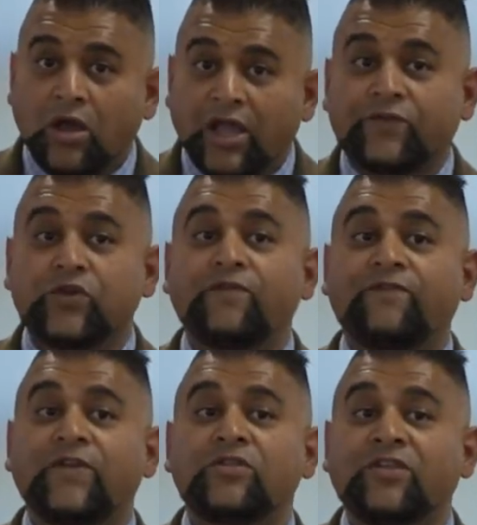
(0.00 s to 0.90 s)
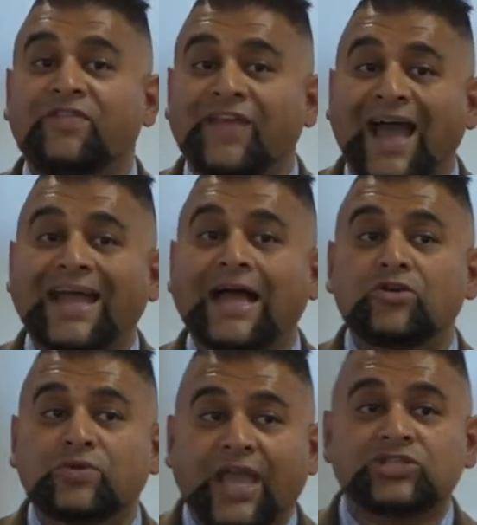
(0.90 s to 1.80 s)
If you feel that that
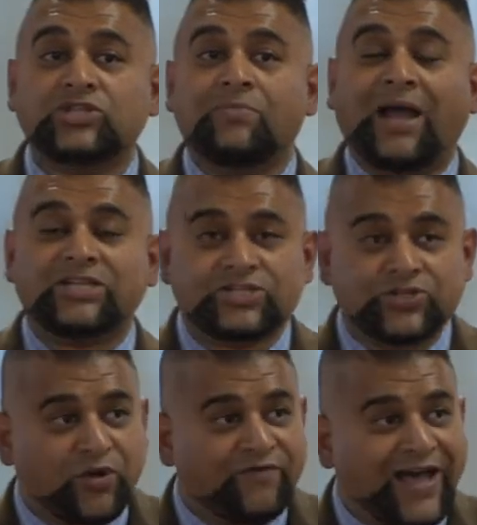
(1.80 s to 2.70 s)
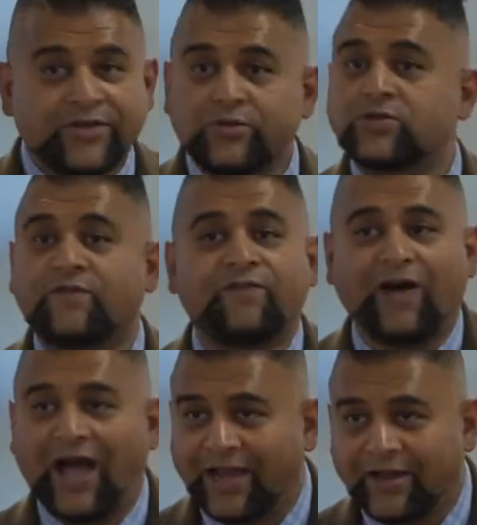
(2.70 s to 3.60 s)
allocation matches your values,
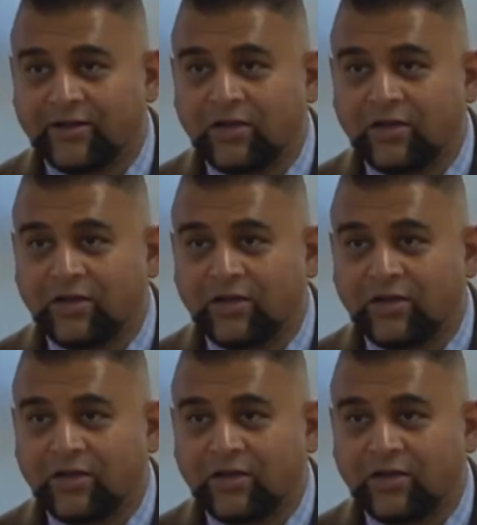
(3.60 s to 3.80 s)
fine.